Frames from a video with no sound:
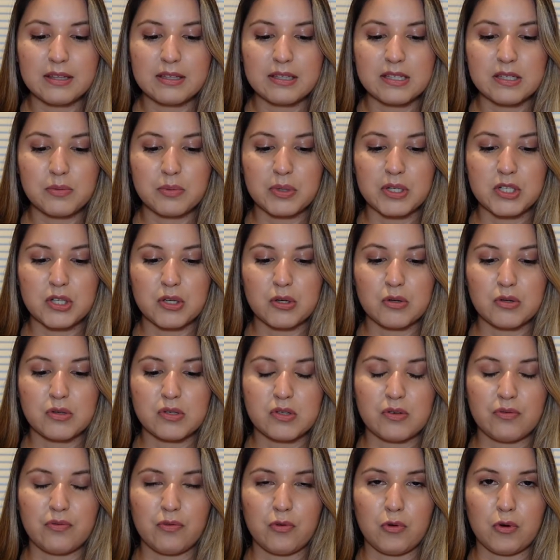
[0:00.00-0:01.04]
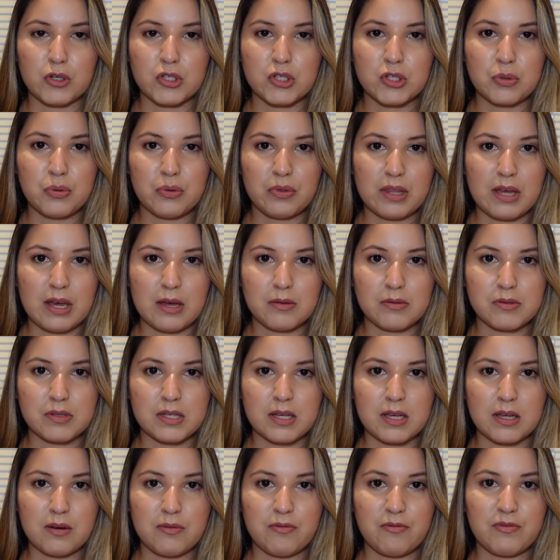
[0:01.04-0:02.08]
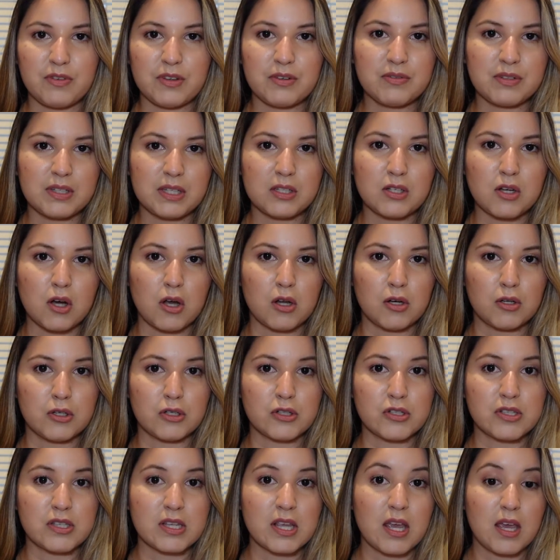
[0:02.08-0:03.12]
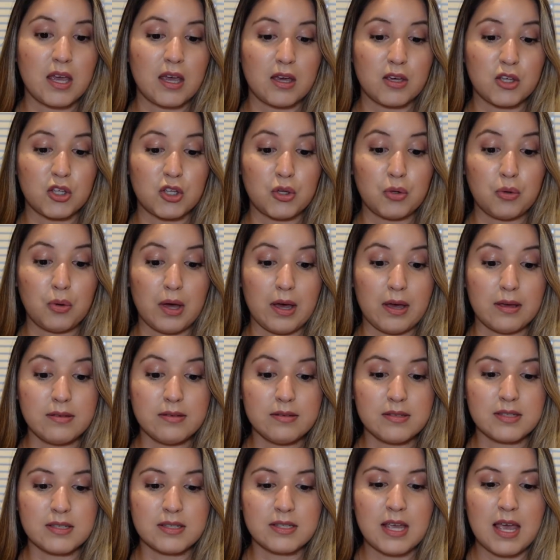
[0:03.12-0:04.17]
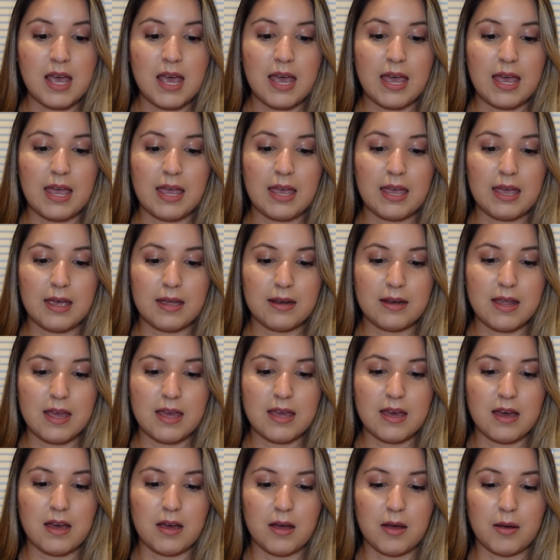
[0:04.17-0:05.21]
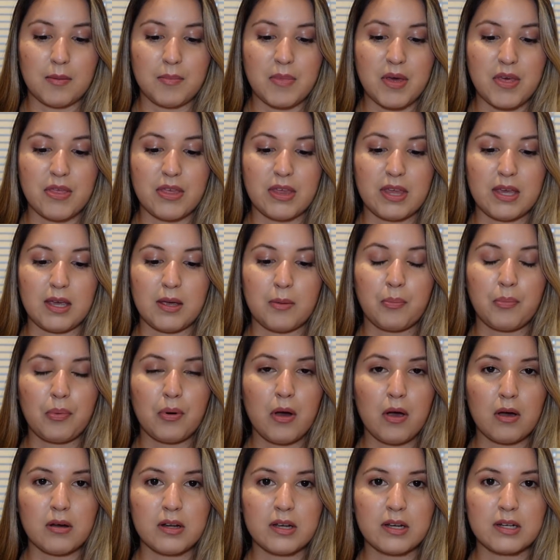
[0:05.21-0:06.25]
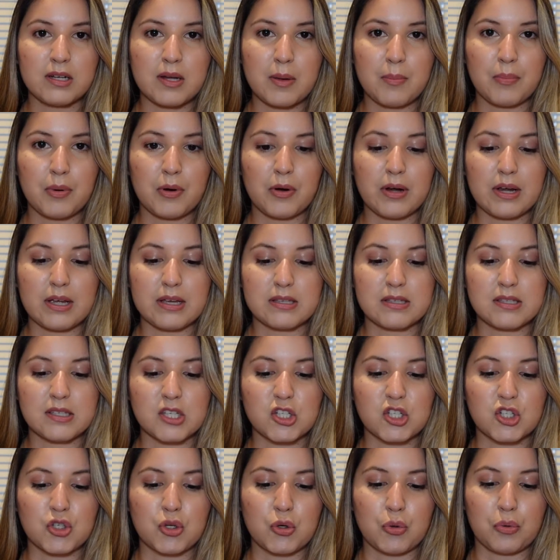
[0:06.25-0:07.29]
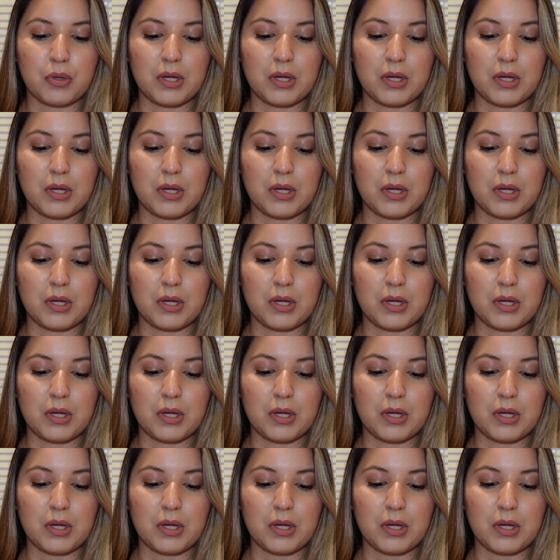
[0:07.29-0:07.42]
this retails for $2,050 US, and the product number is shown